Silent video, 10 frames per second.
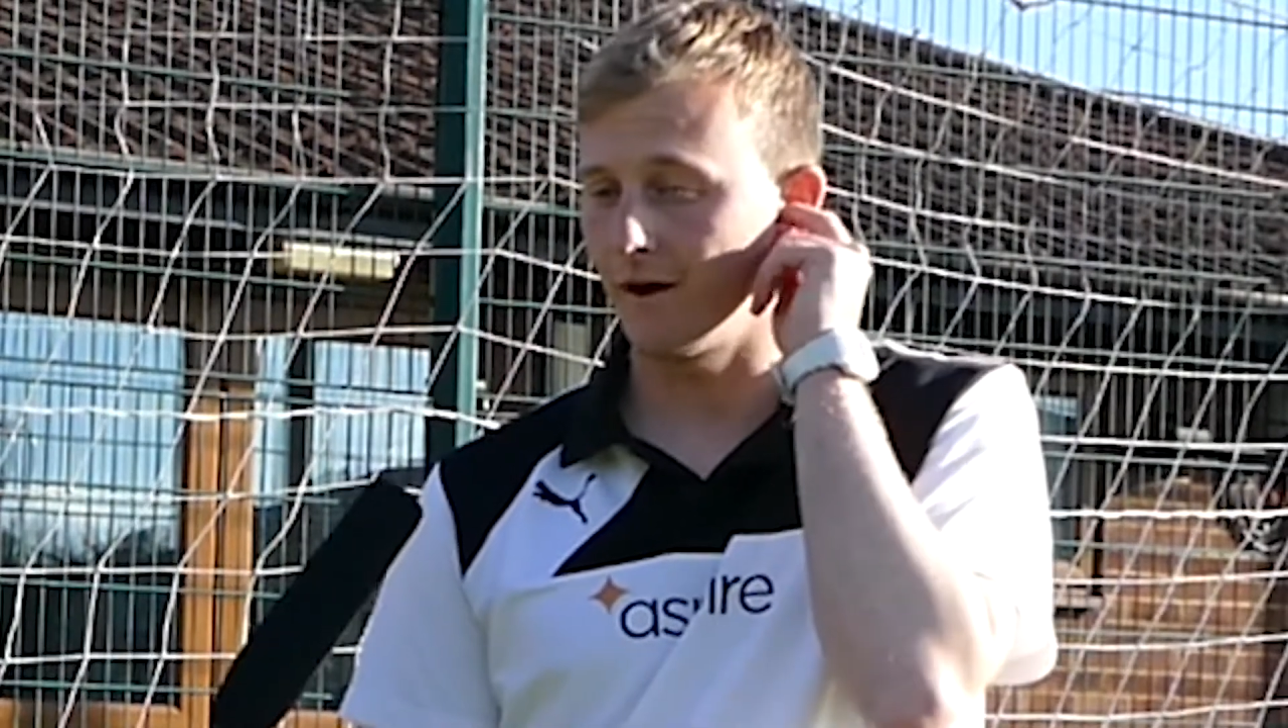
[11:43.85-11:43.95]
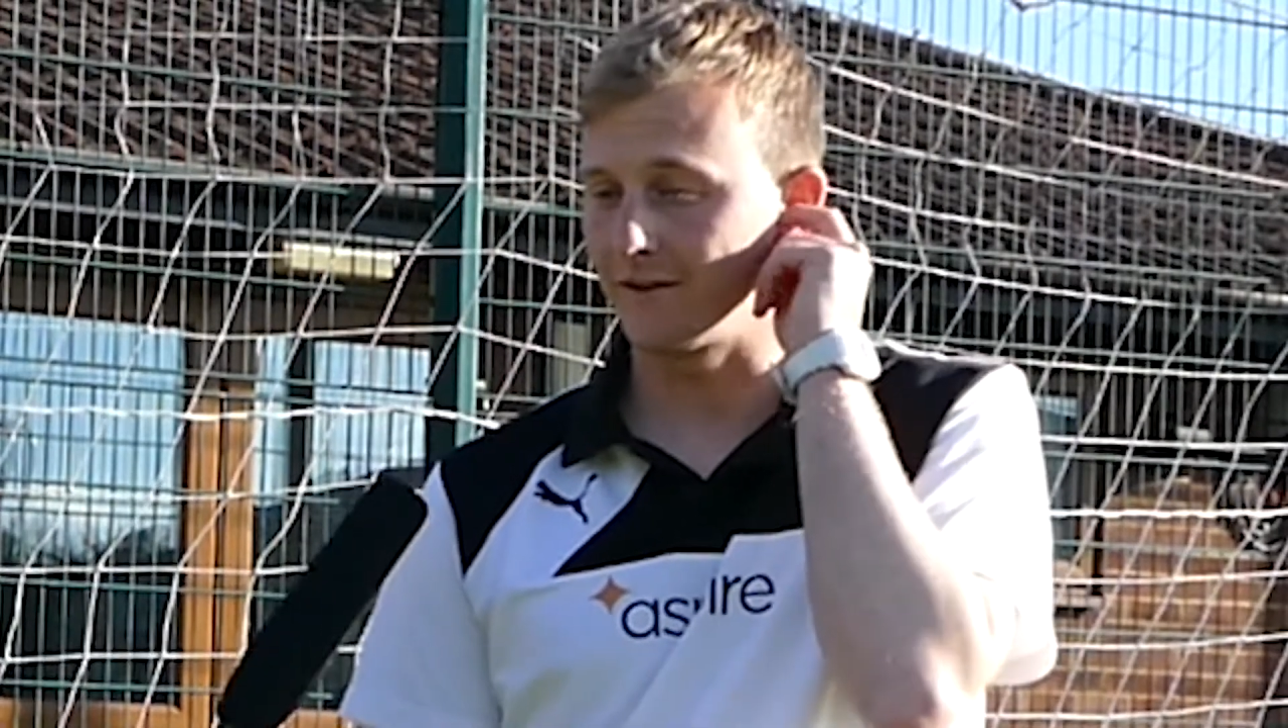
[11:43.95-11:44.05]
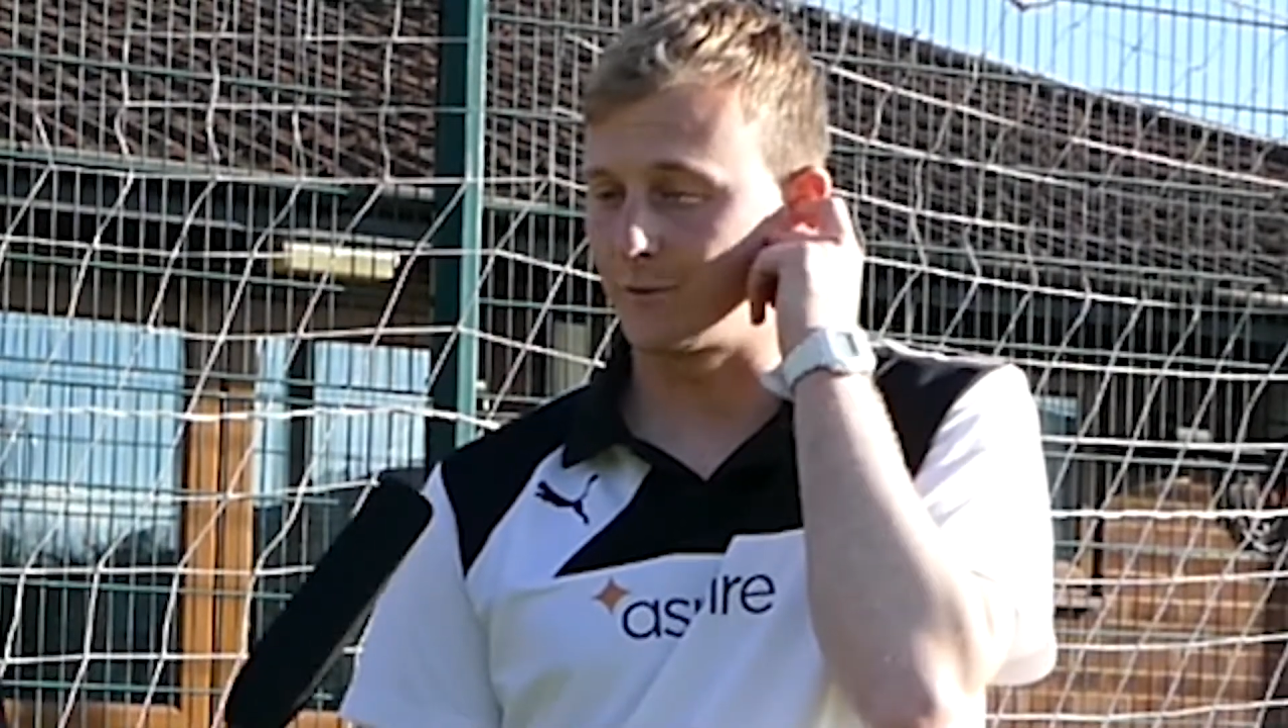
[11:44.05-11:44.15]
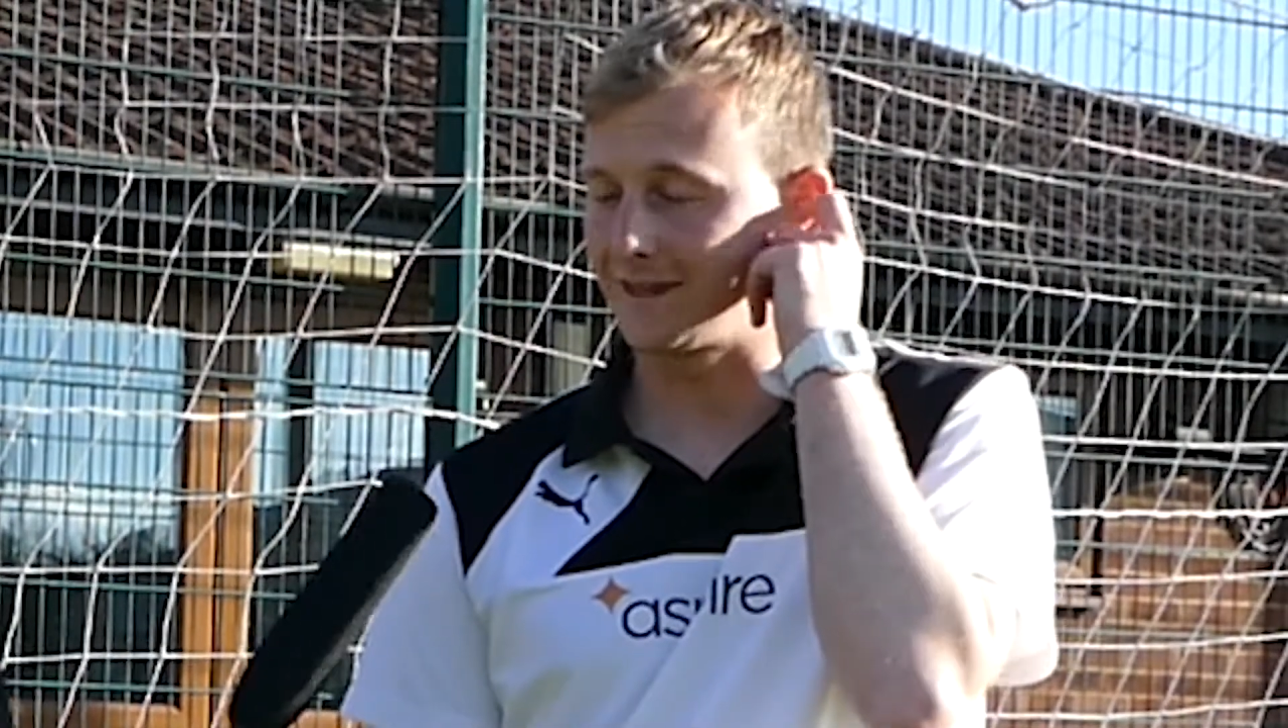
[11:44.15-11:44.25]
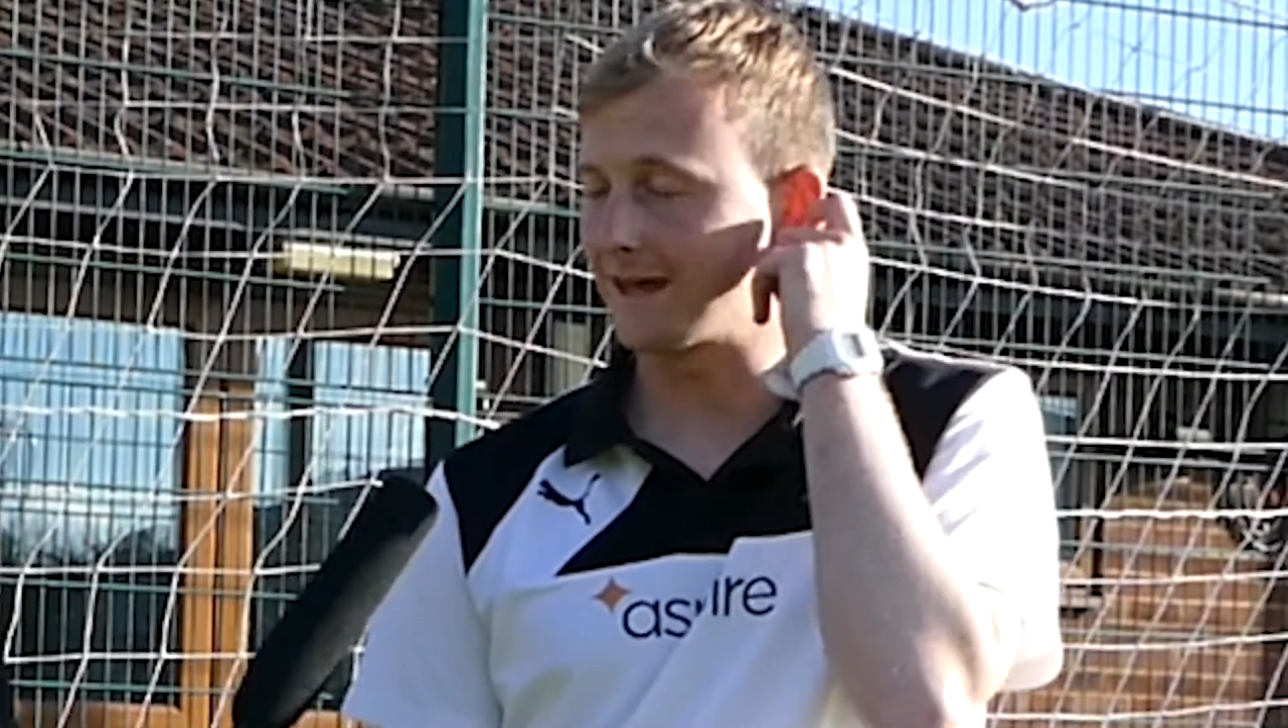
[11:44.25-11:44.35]

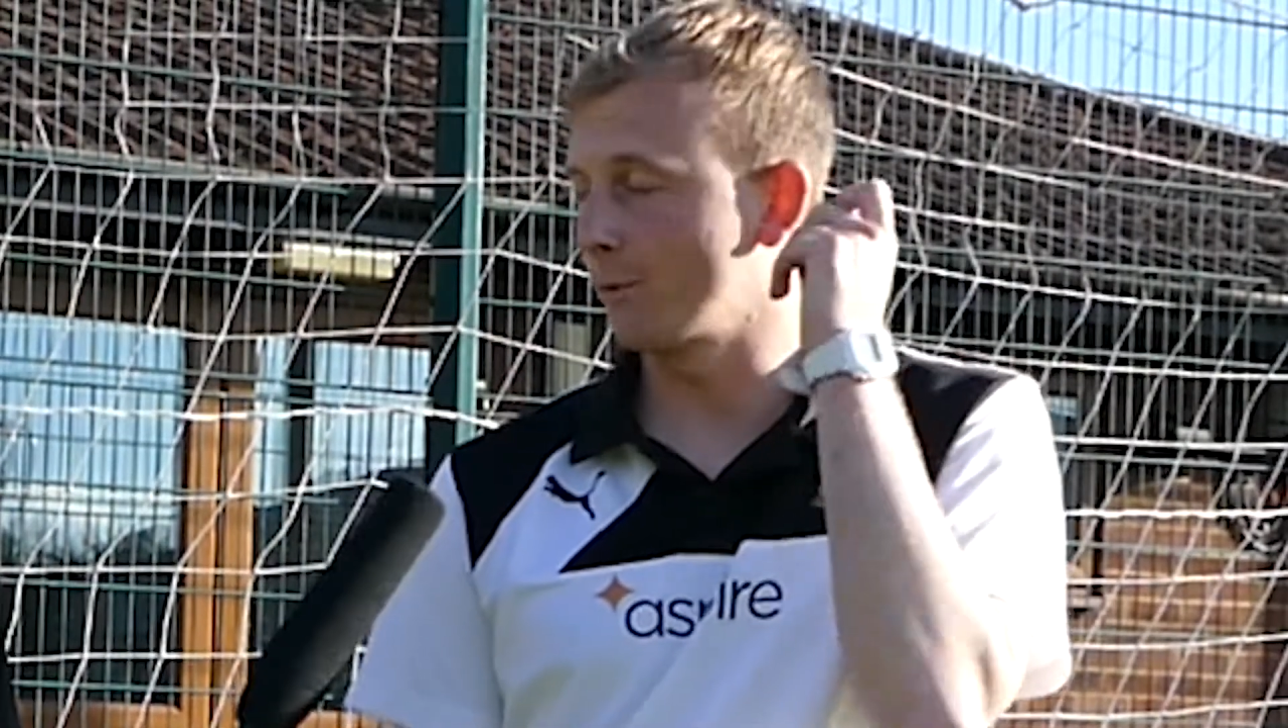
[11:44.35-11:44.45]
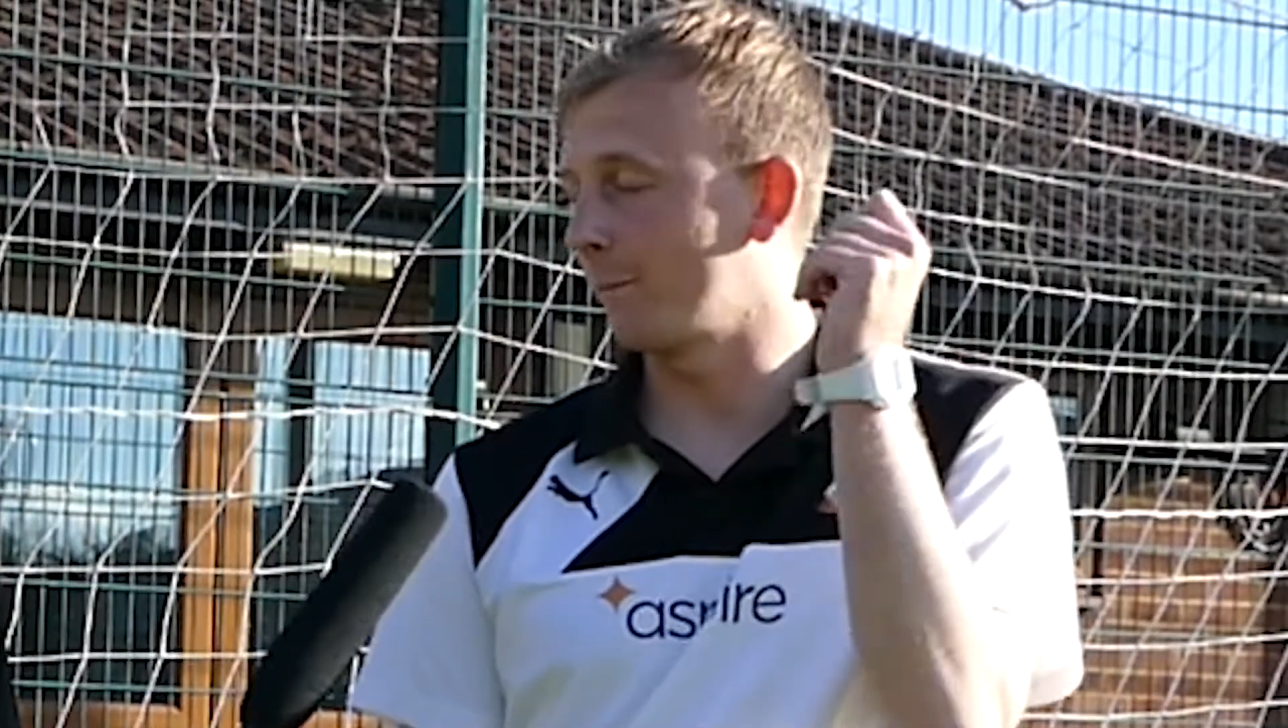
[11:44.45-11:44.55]
think if we can get more